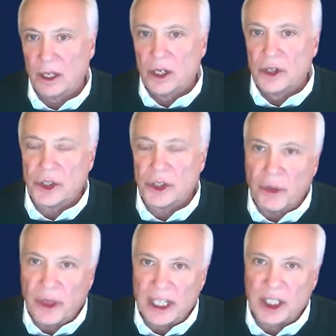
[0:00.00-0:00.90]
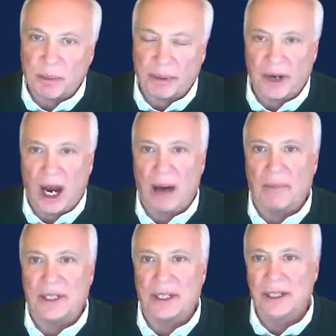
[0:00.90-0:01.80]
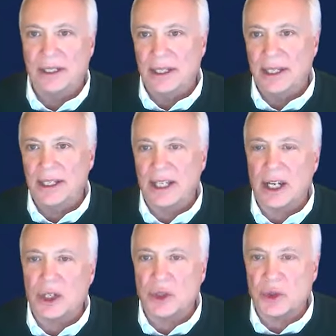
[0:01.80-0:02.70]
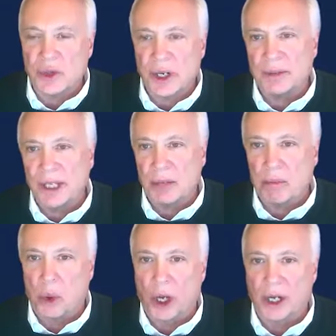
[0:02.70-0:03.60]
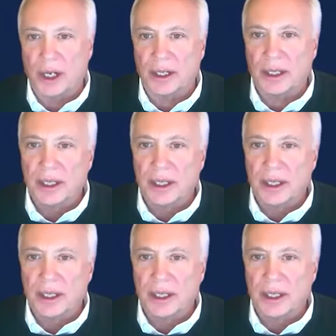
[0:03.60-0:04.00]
So this prompt is extremely important.